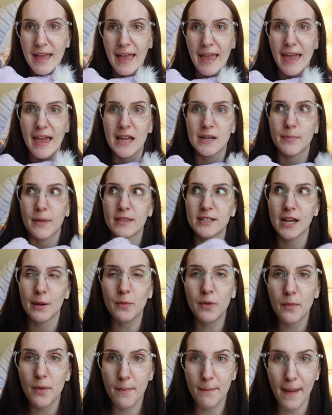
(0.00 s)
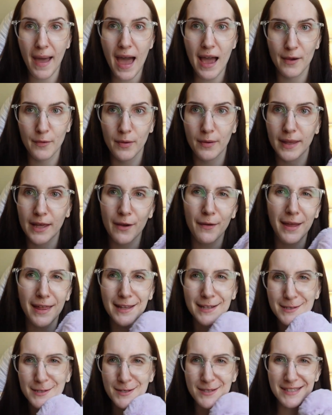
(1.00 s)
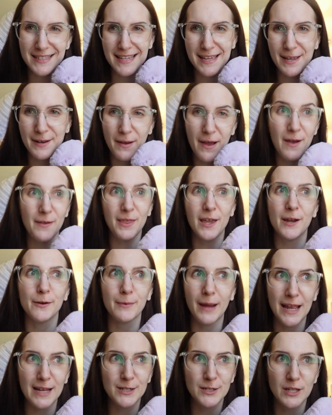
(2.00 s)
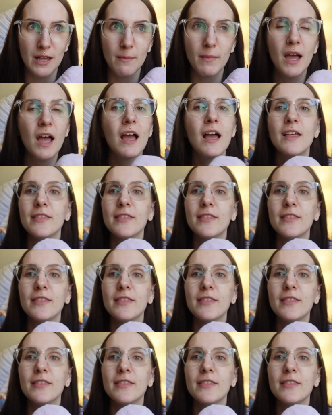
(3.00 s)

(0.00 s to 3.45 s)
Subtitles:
and by the time we went back, we were like, okay, let's go see, how they arranged them.